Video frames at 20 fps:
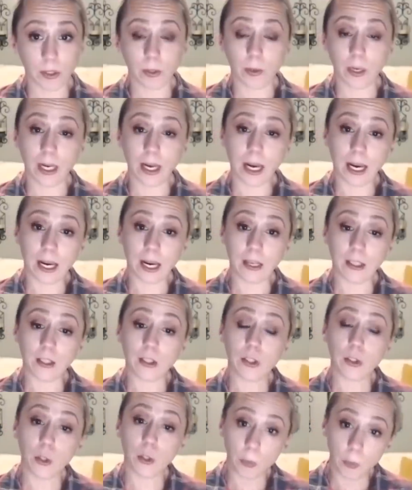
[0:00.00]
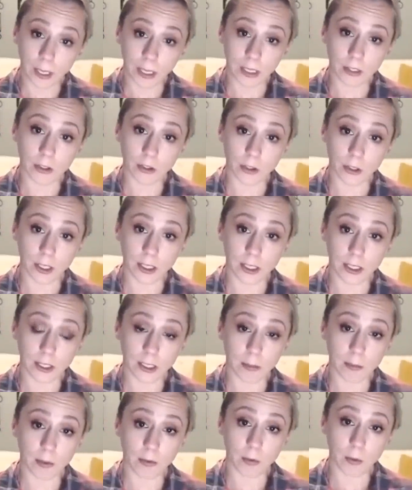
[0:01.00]
so he had two brain surgeries in
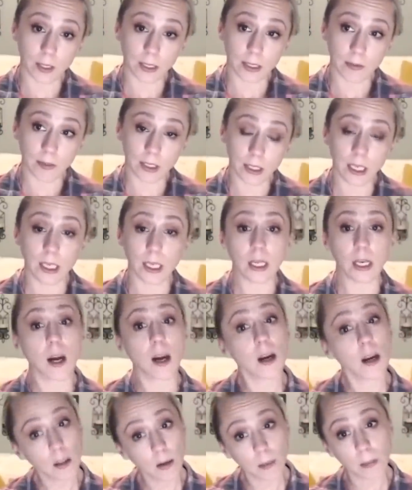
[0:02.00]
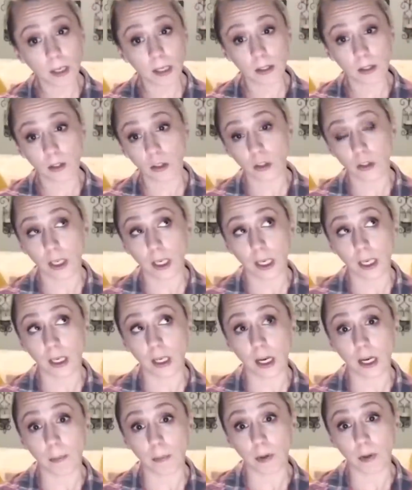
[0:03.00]
December of 2017, another brain surgery in
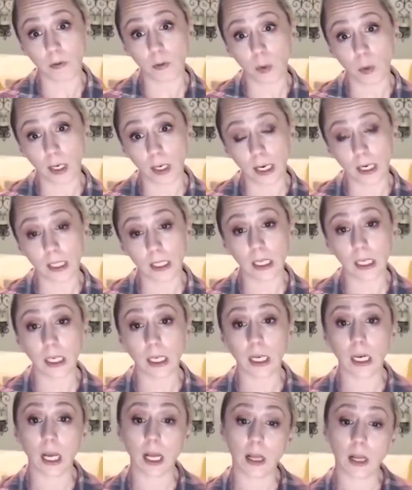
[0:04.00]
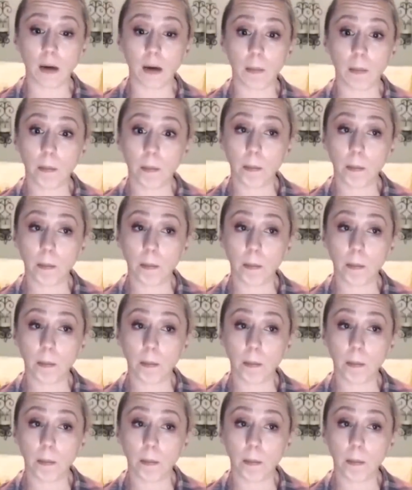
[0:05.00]
April of 2018, and then a